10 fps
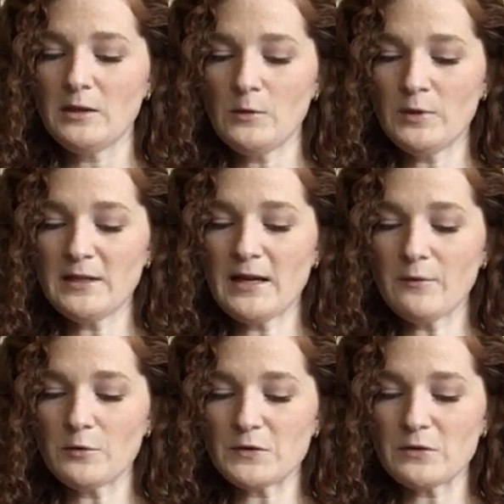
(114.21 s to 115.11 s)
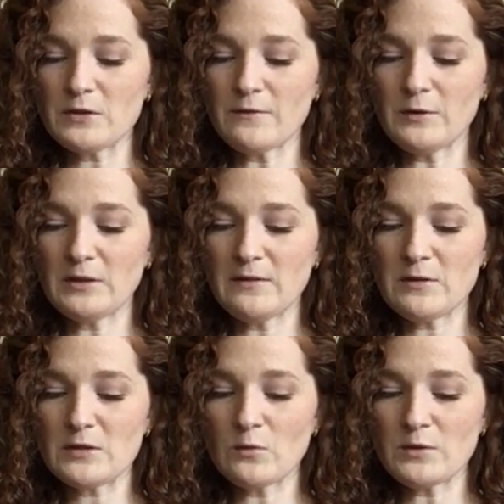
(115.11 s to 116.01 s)
You wouldn't have ulcers if you'd leave
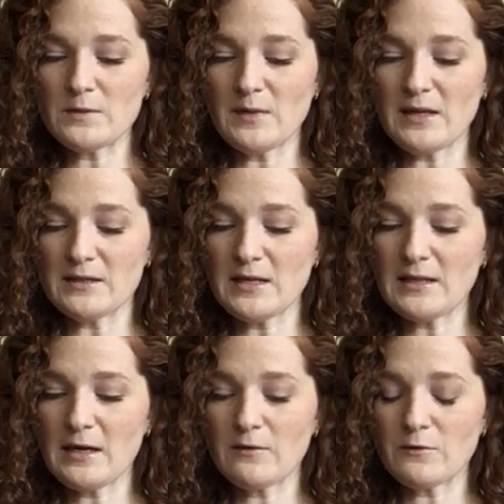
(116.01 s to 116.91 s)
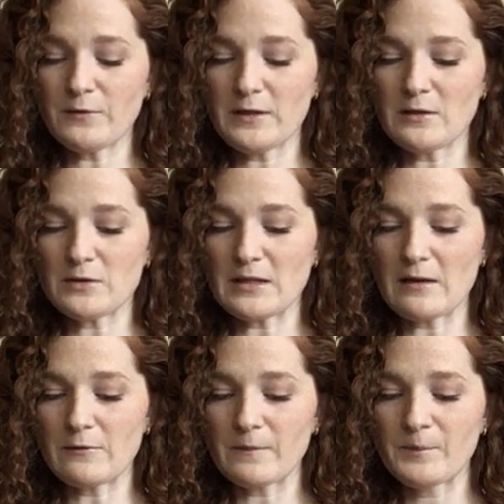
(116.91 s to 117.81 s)
the school to me and take care of the fleet
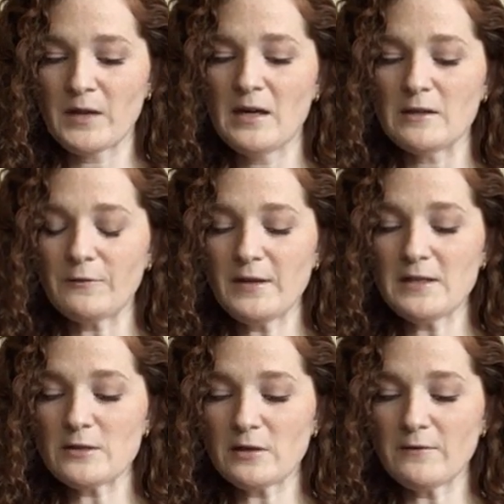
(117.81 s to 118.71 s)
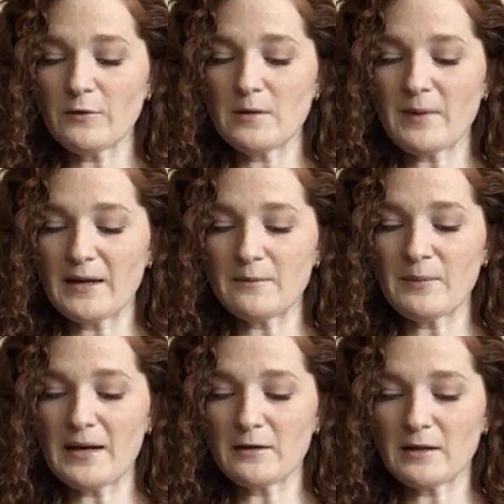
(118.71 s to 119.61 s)
yourself. The fleet is looking for a
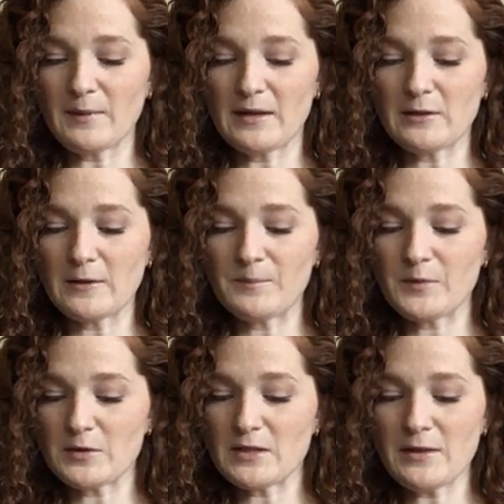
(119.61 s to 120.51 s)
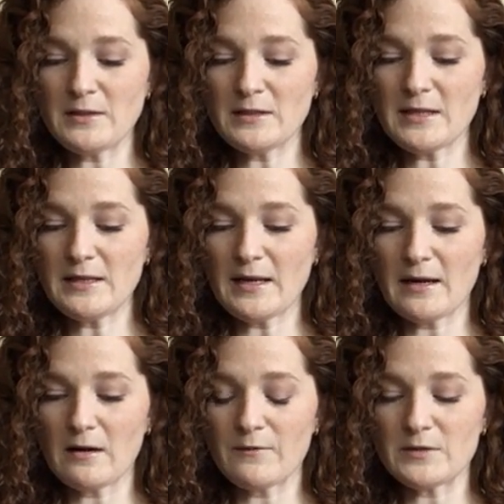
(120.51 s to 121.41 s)
battle commander. There's nothing to take
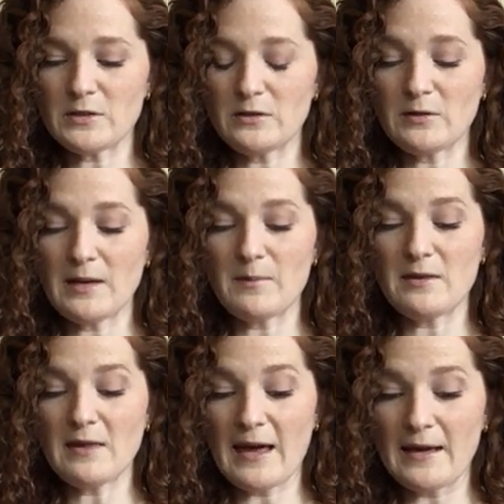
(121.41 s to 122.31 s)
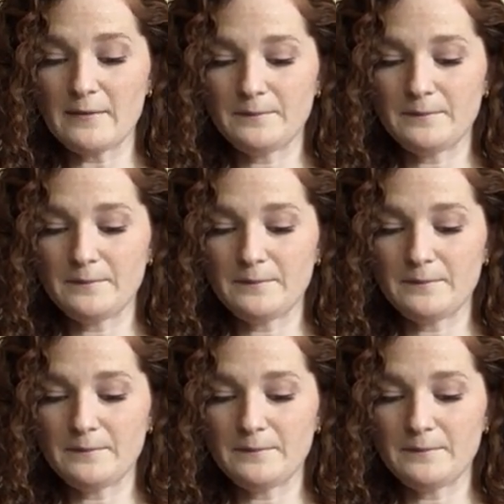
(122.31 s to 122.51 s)
care of until you get me that.